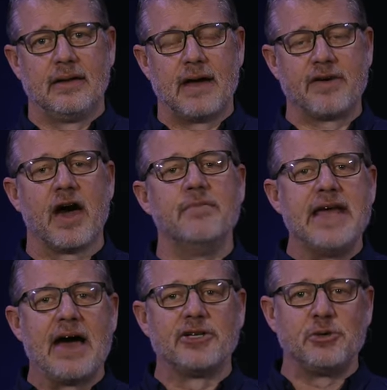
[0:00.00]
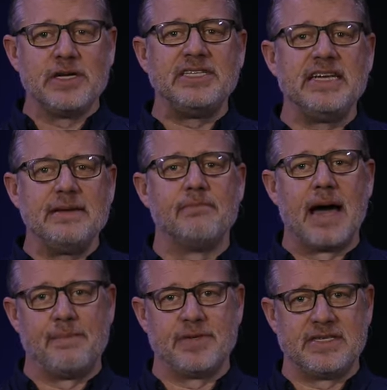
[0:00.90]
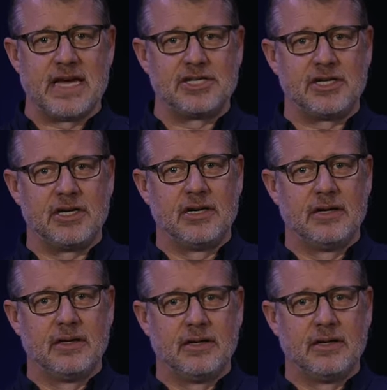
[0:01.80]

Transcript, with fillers: I've come down to redeem my possession,